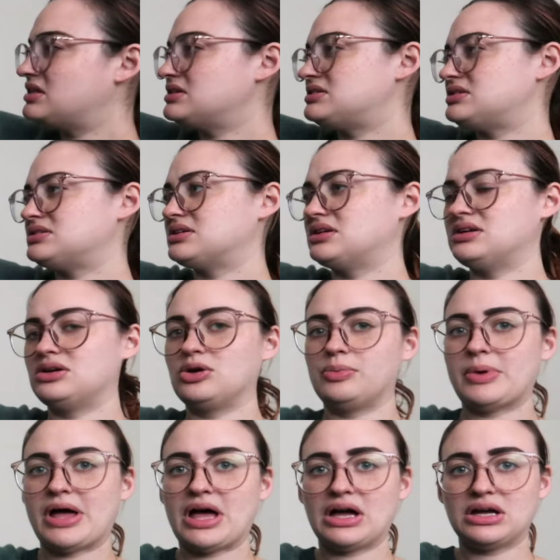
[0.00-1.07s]
This is gonna go
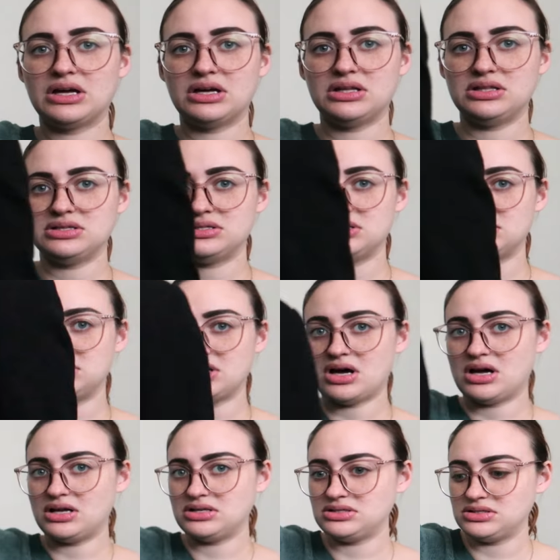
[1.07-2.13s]
back. This is
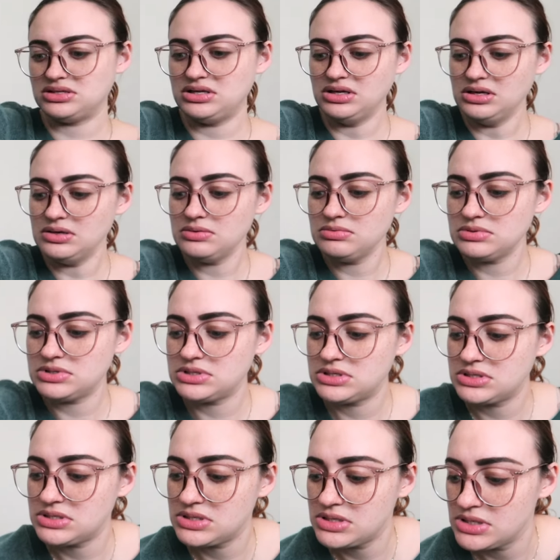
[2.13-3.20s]
not
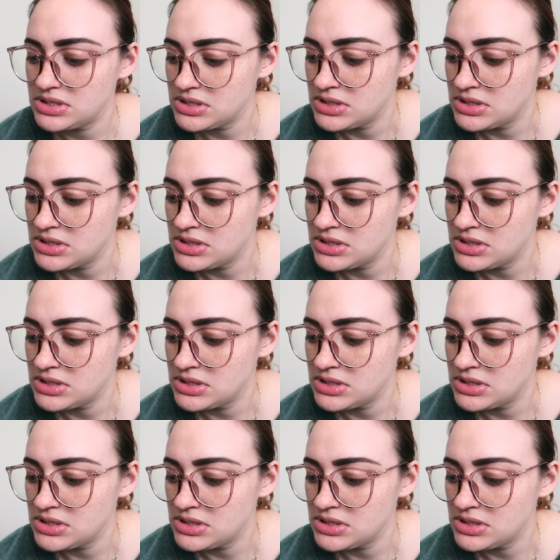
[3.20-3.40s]
cute.